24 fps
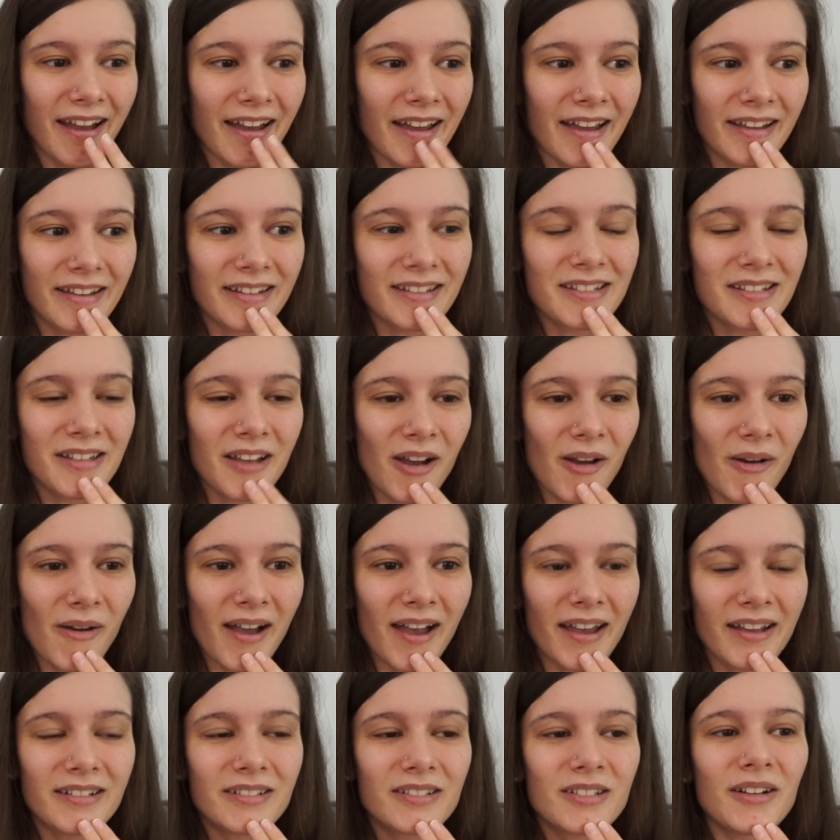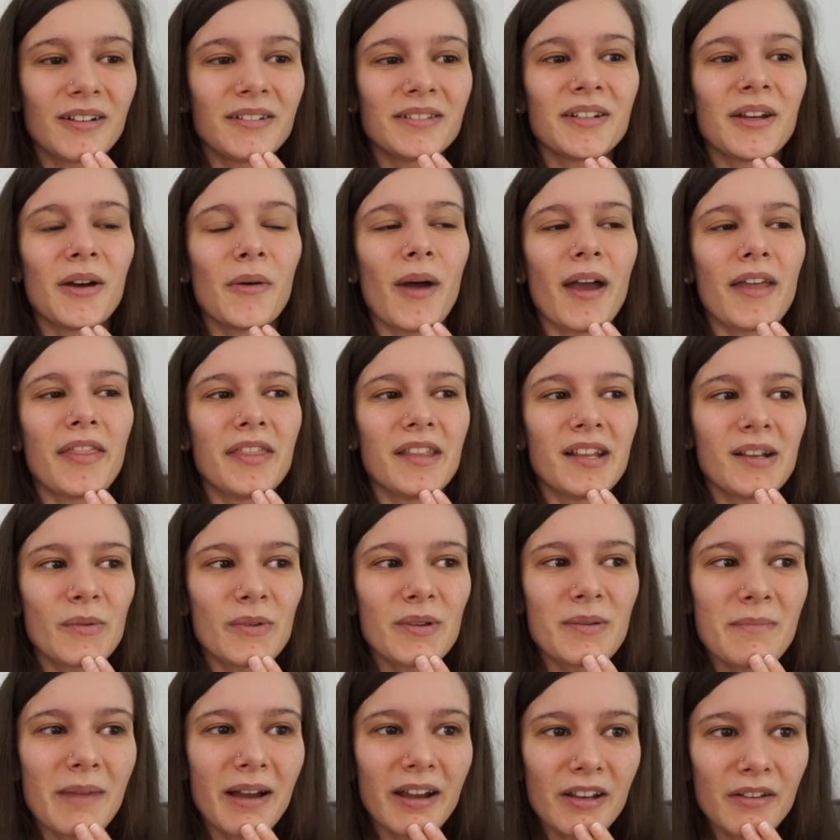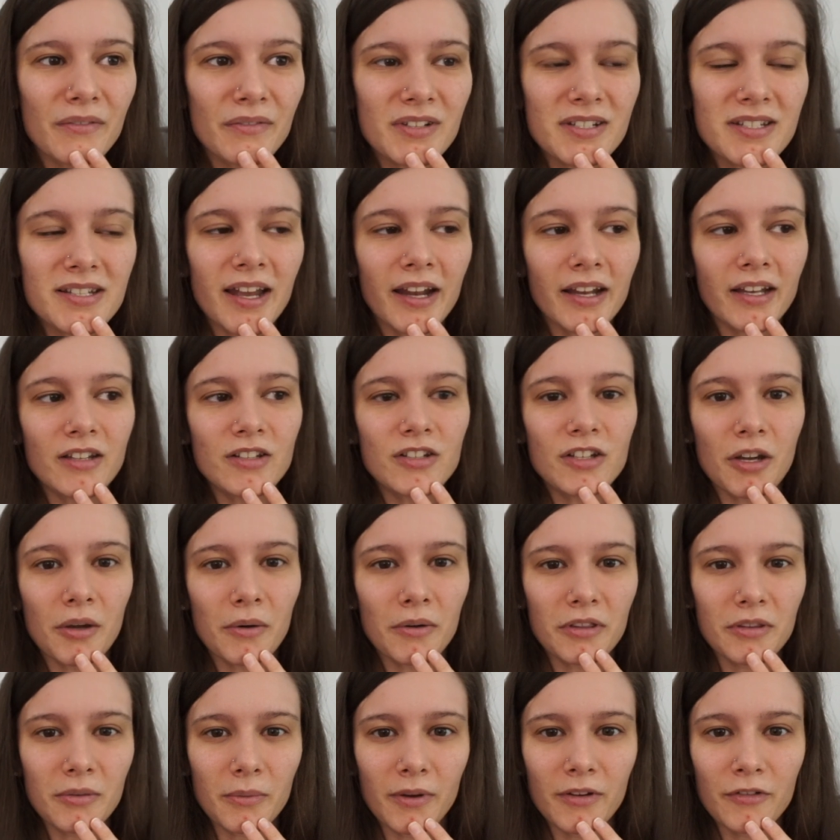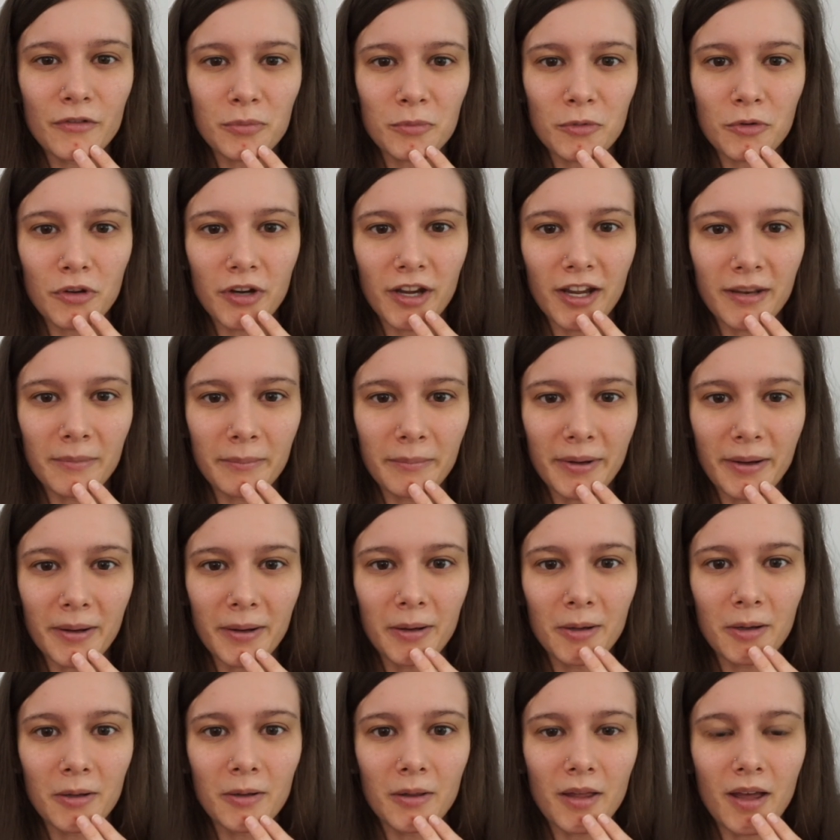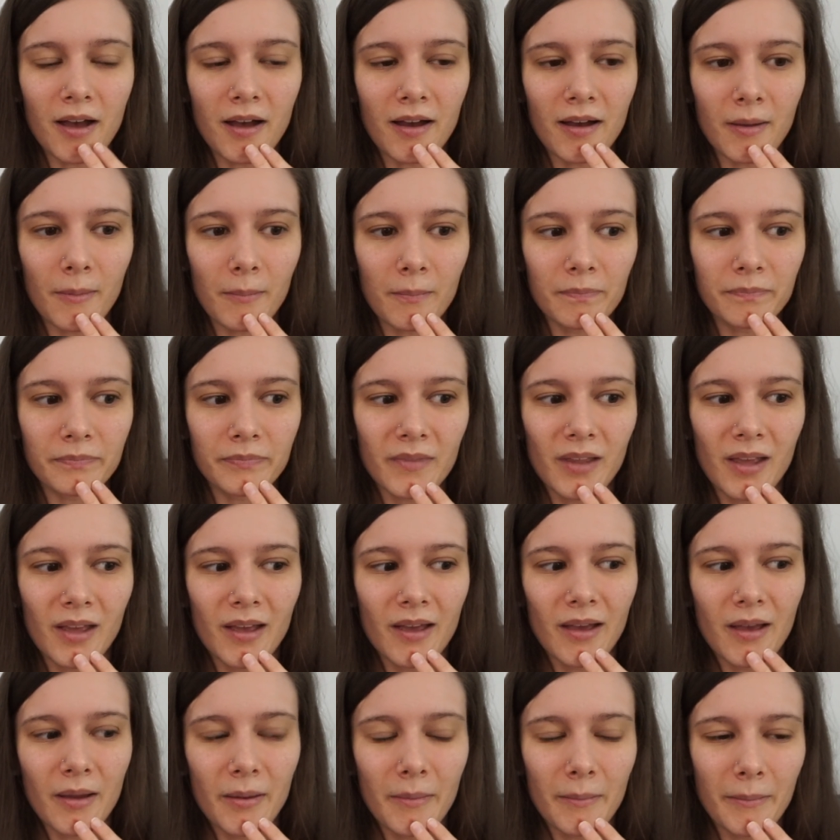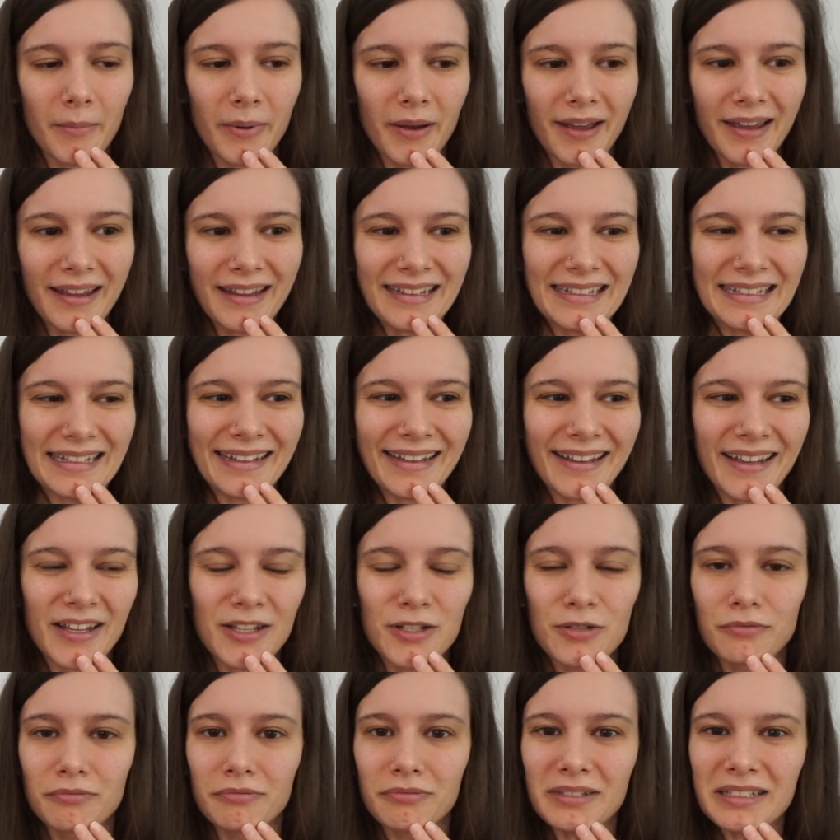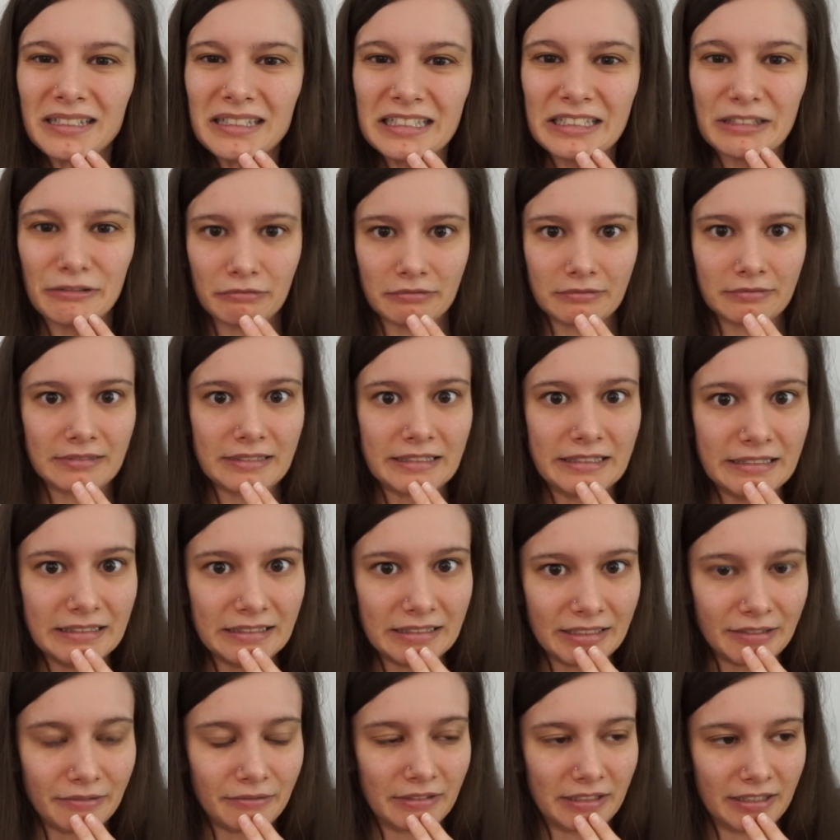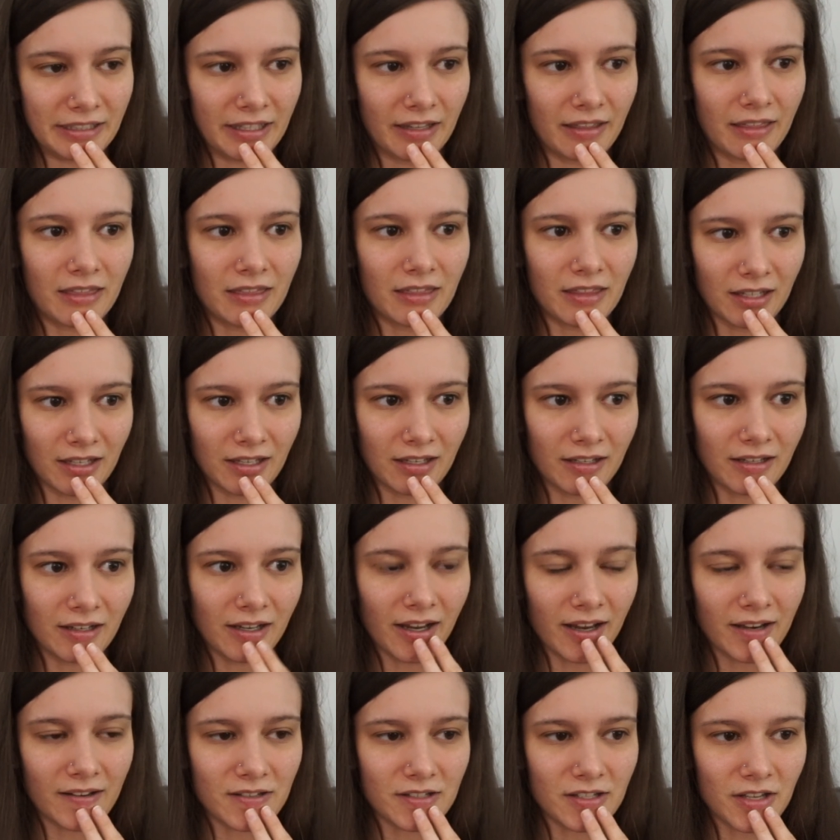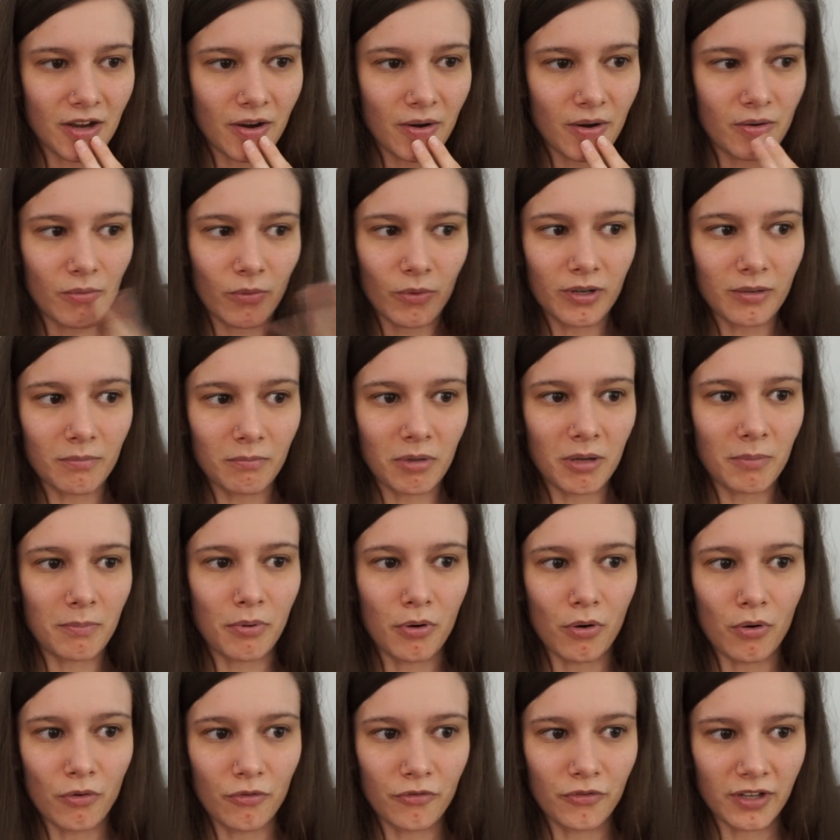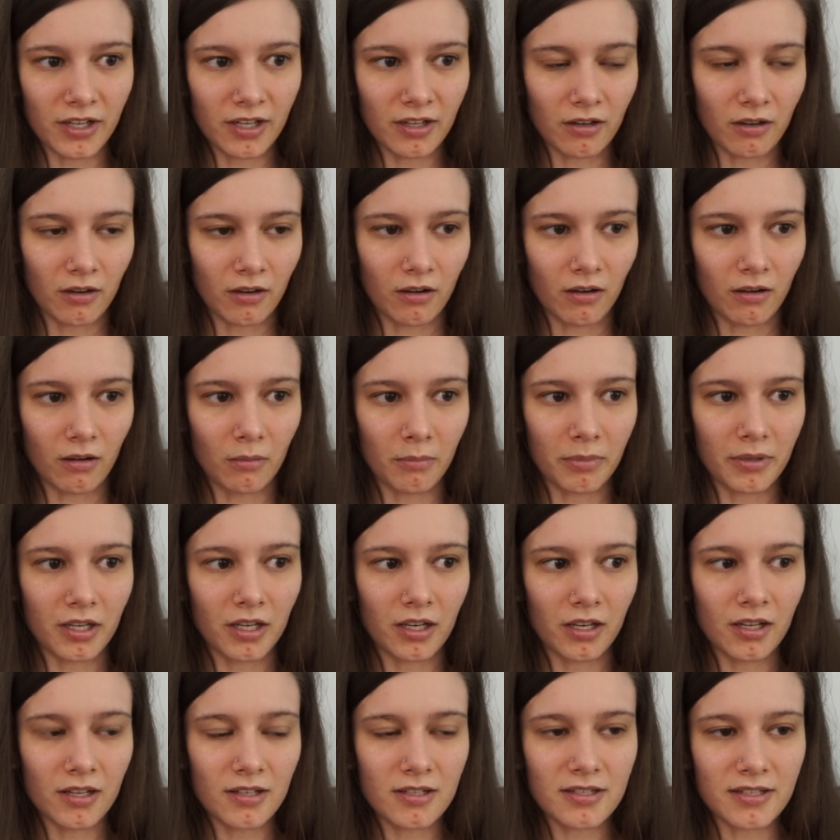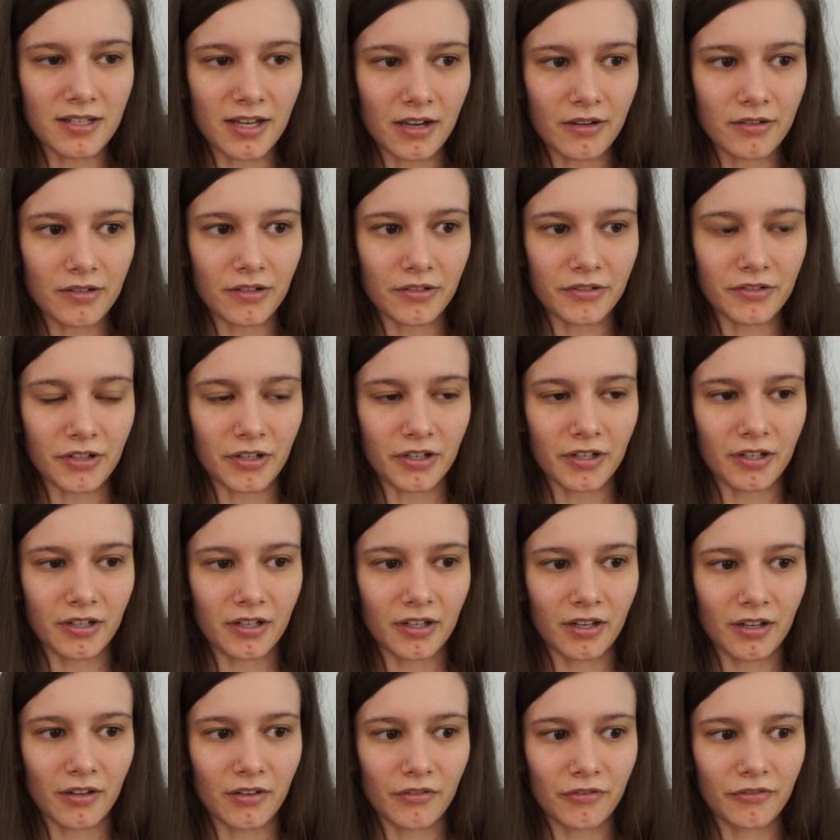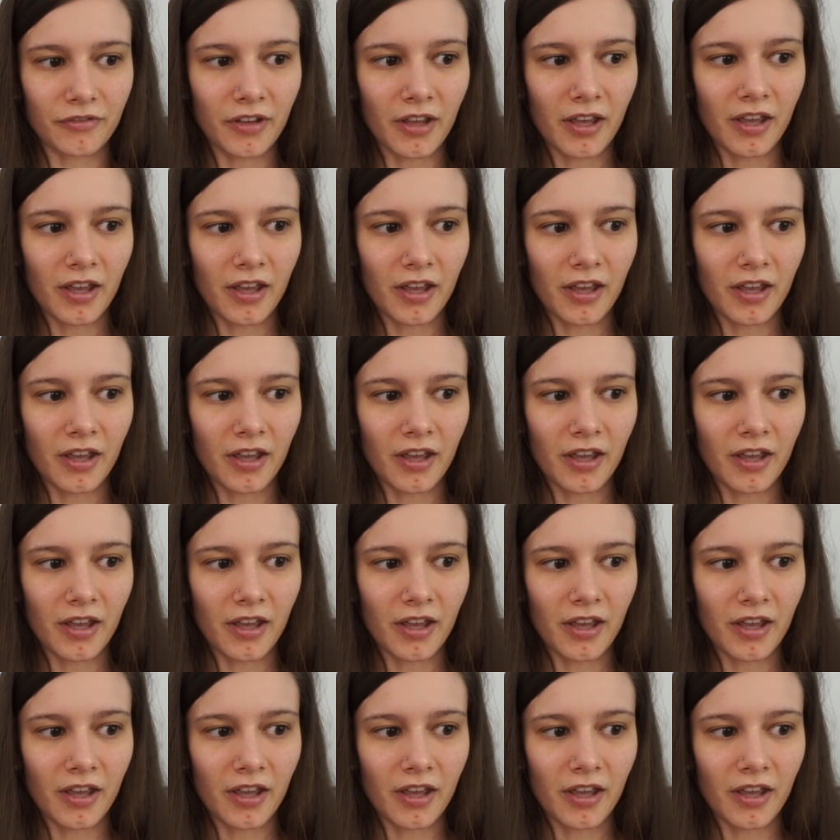And so I don't know, I think we might have decided to go with the one from Crate and Barrel, um, but it's really, really, really thin, and so it wouldn't be poofy at all, but it is down alternative.